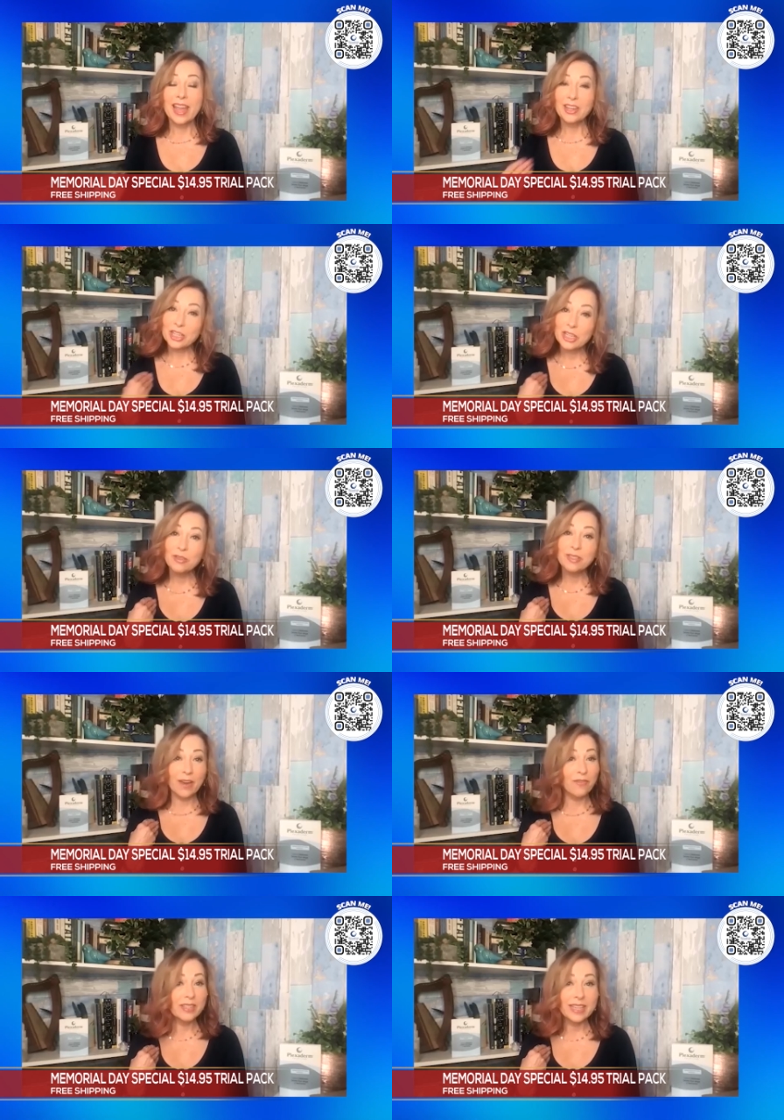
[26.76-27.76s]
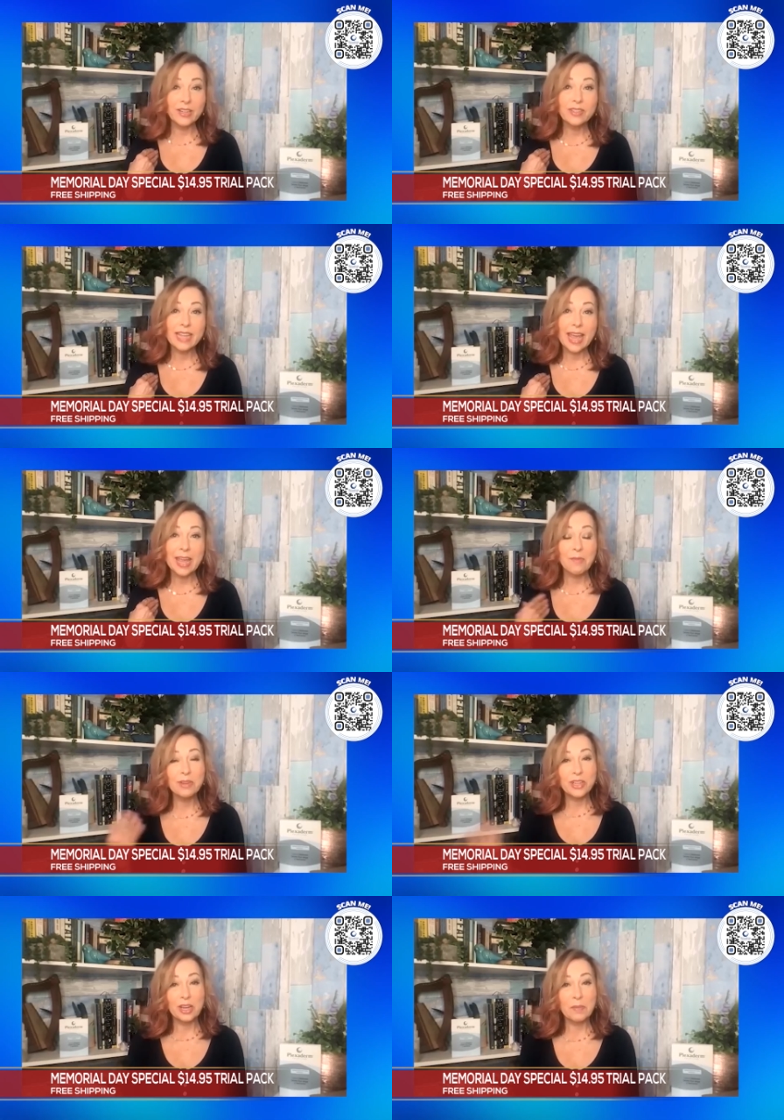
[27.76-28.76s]
actually use every single day, and we're
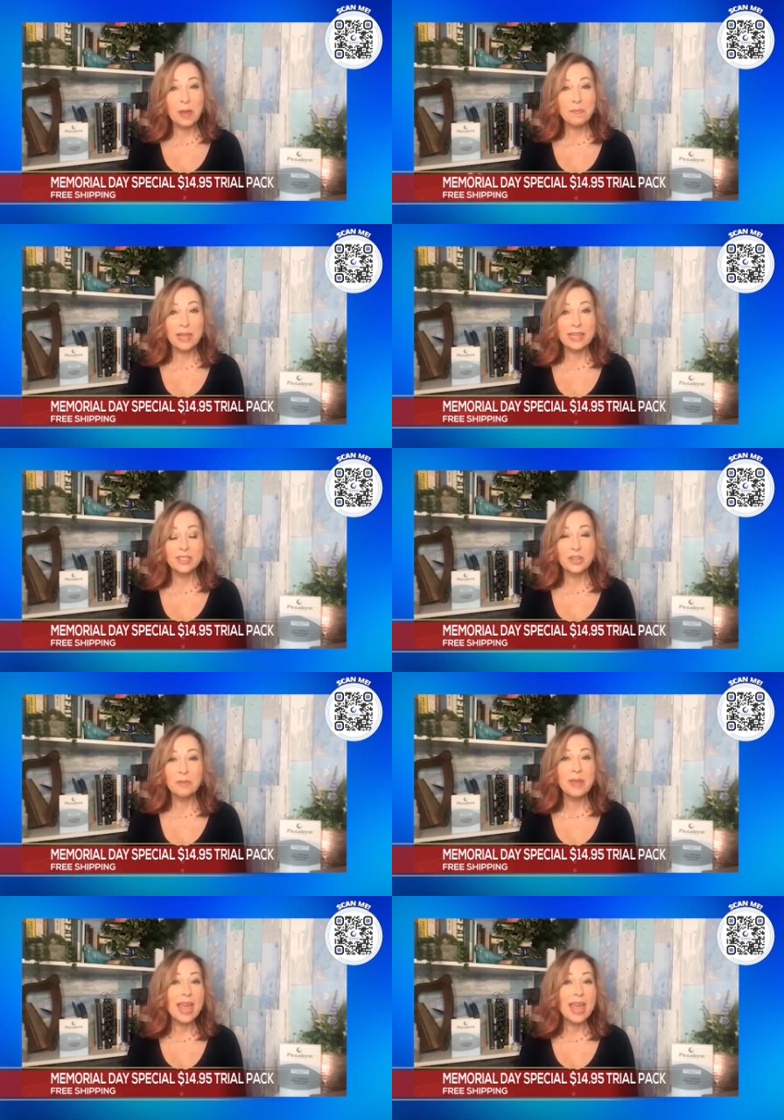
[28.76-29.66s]
talking about Plexaderm.